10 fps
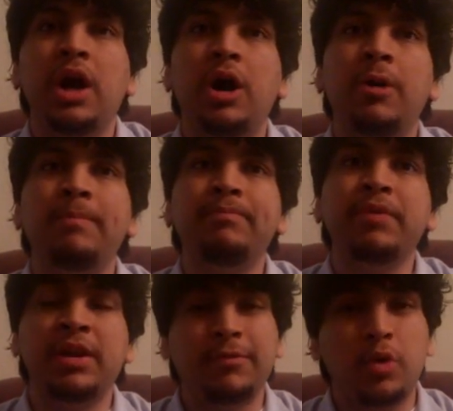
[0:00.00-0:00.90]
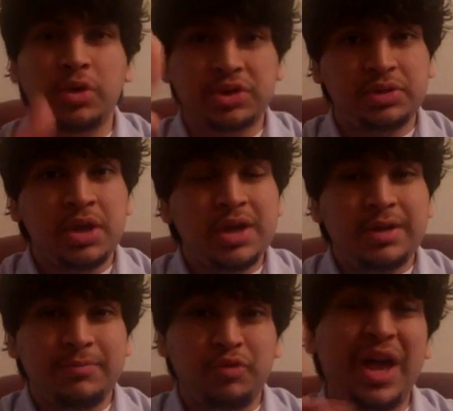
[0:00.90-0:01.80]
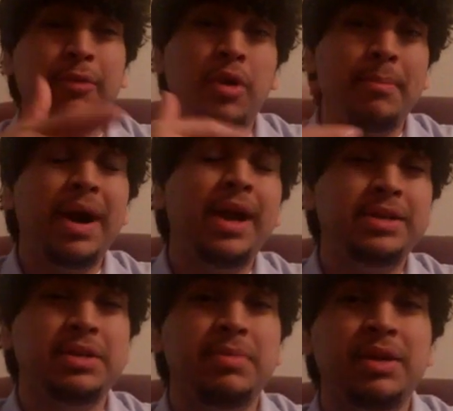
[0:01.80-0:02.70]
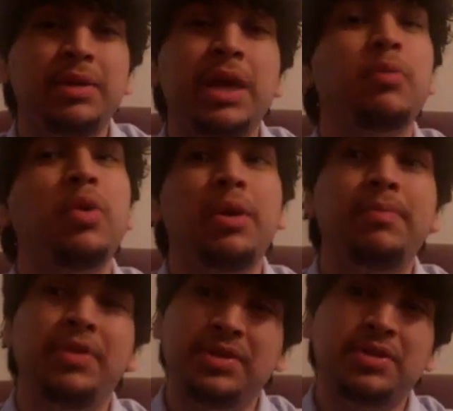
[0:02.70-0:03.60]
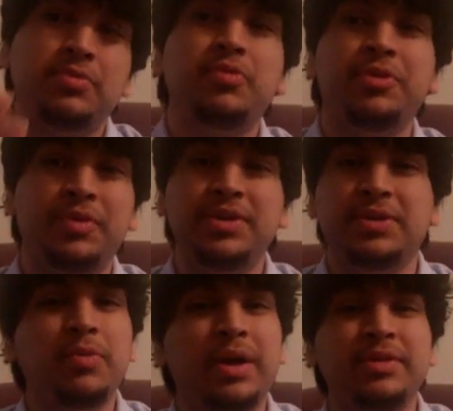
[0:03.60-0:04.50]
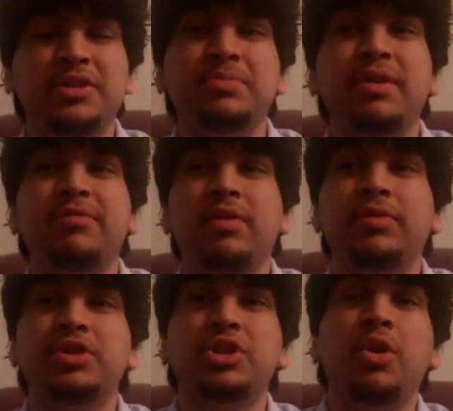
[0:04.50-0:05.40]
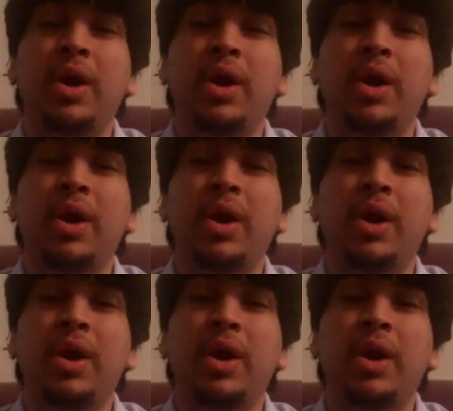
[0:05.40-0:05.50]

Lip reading: and of course that reminded me, like, well, this is the reason why this is my favorite show.